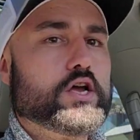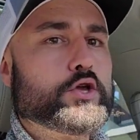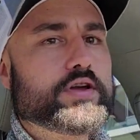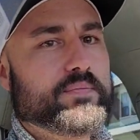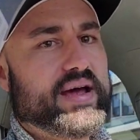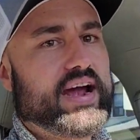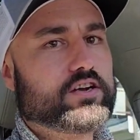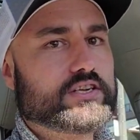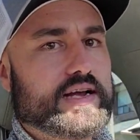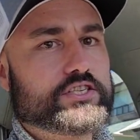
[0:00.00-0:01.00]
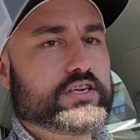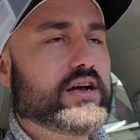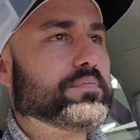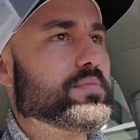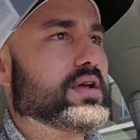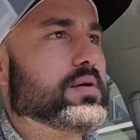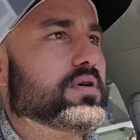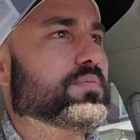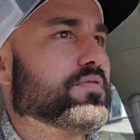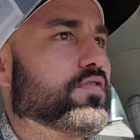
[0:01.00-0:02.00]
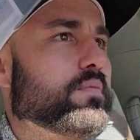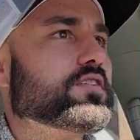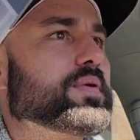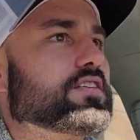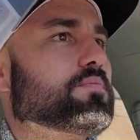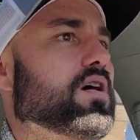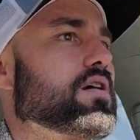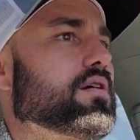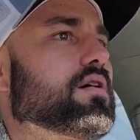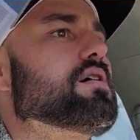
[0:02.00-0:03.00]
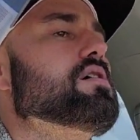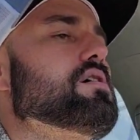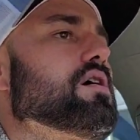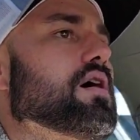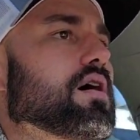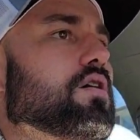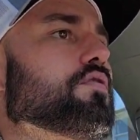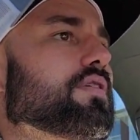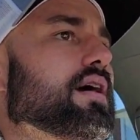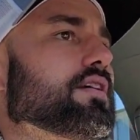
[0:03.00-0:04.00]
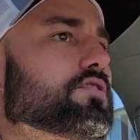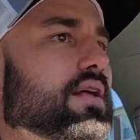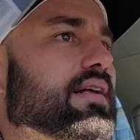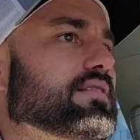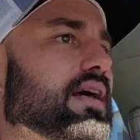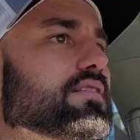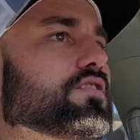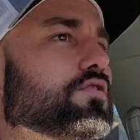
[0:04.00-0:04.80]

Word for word: You can package that shit up and become a performance-based marketer uh, overnight. So that's, that's